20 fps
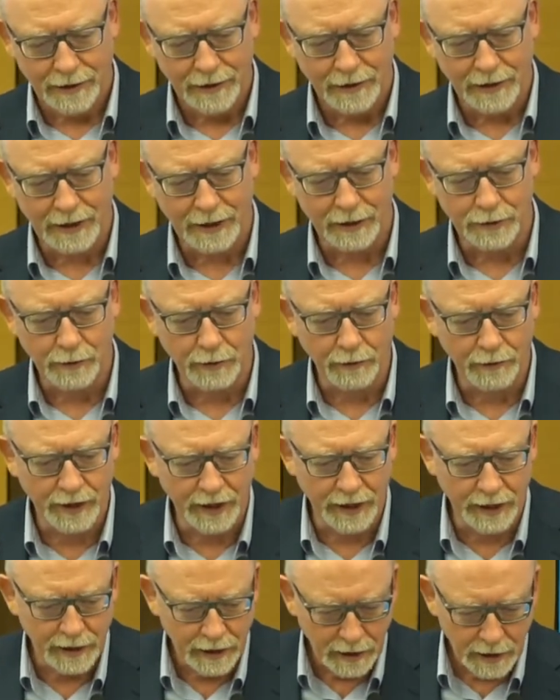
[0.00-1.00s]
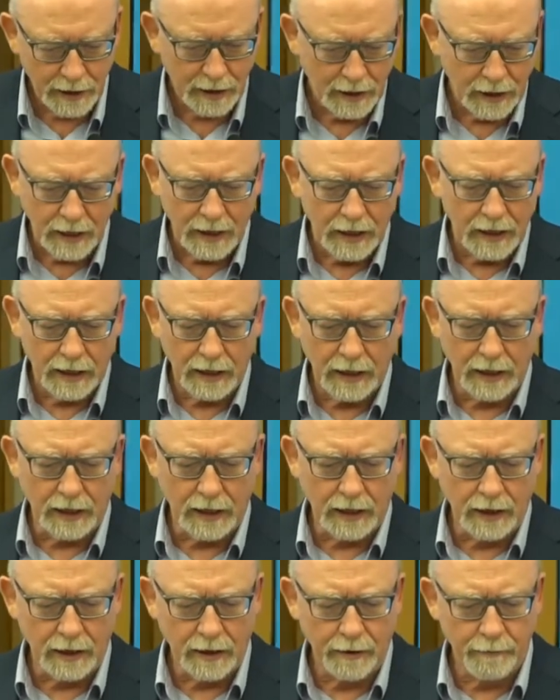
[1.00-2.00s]
that's what we did.
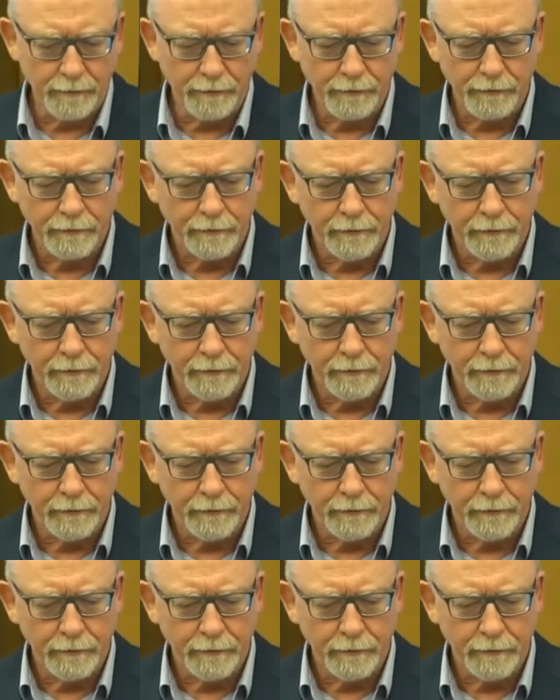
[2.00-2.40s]
So